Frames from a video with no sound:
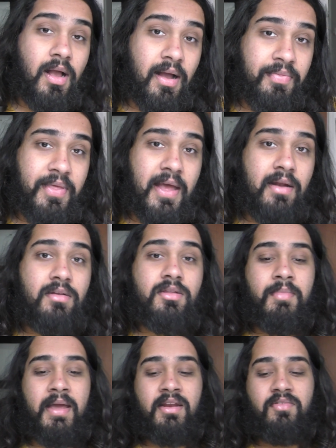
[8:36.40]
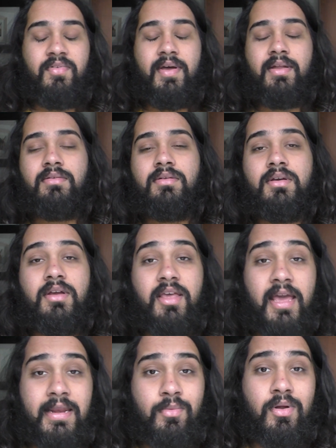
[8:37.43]
And then the main event,
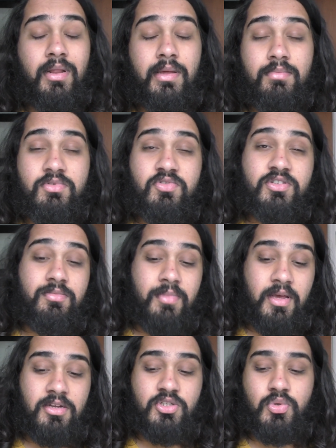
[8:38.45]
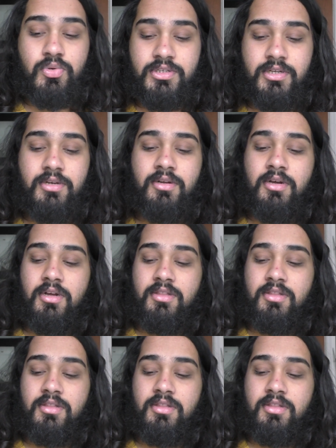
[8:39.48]
Kenny Williams versus Amir Jordan.